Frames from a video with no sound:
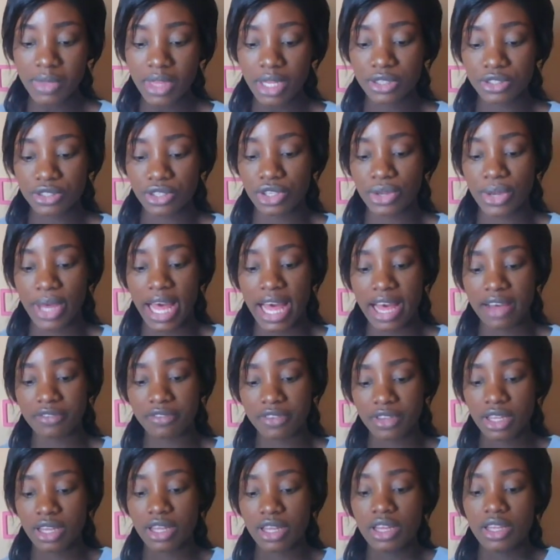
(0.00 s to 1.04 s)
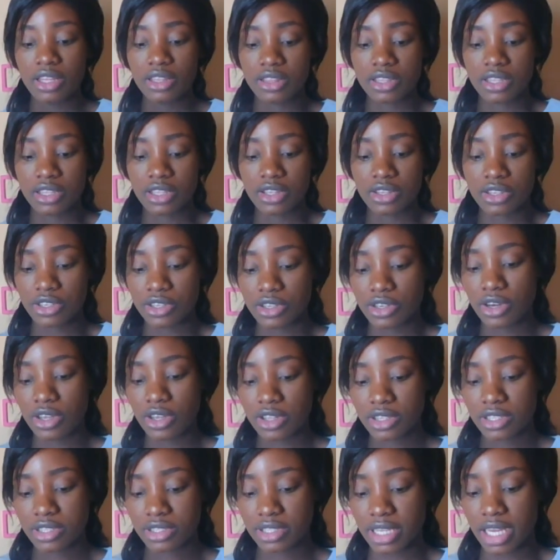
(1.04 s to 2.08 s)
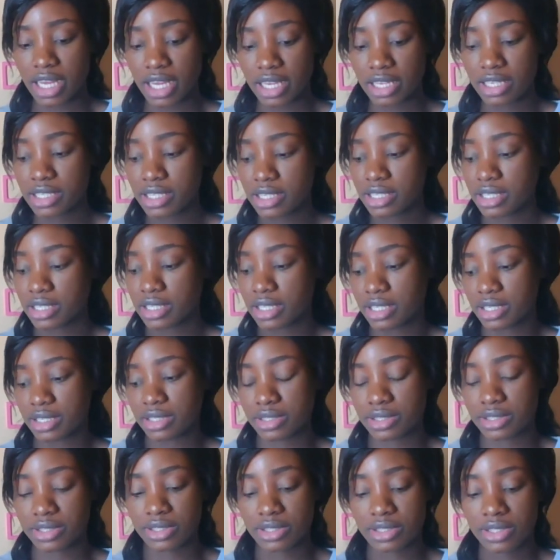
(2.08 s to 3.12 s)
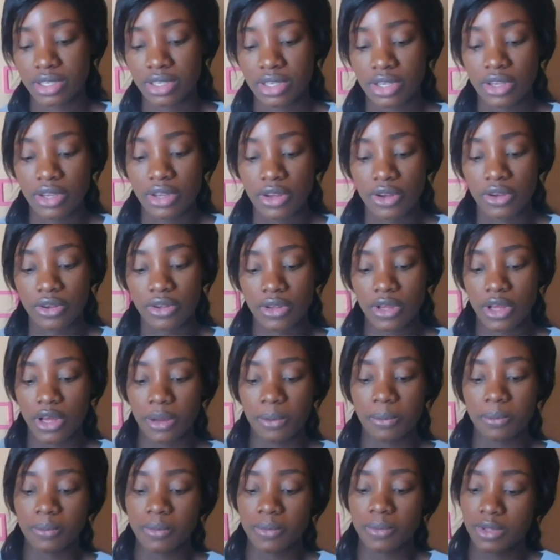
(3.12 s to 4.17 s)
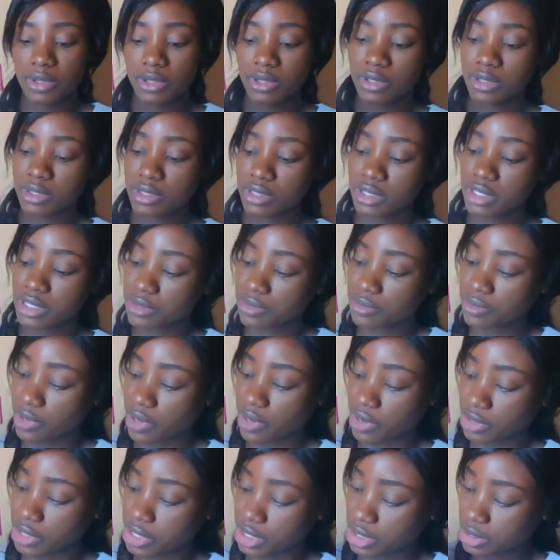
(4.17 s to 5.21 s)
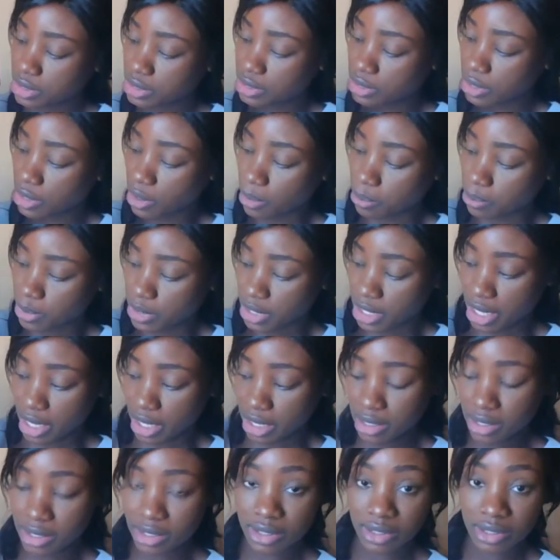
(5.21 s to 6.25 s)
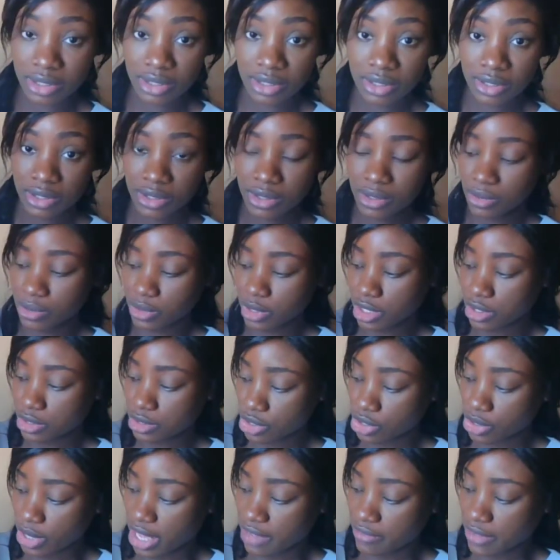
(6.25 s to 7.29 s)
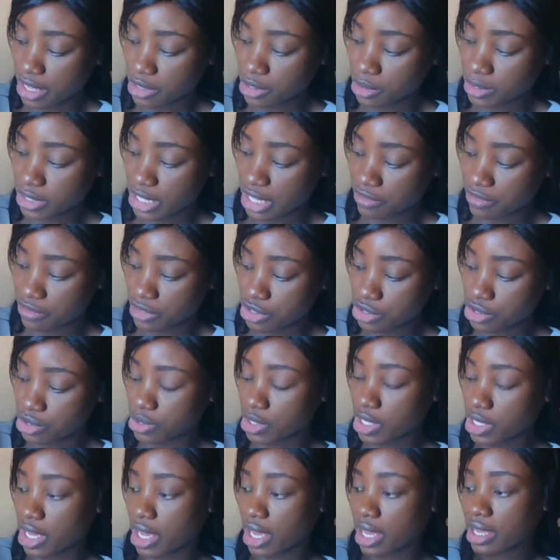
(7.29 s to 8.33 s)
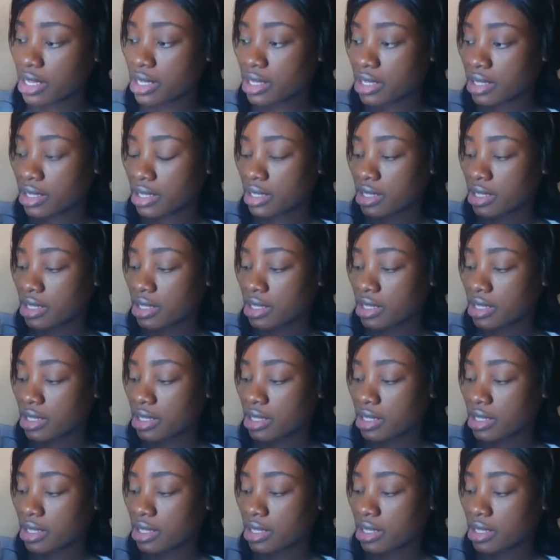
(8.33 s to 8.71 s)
So you have the, the north side is um, this very top here. Okay, so you have Arnold Avenue here.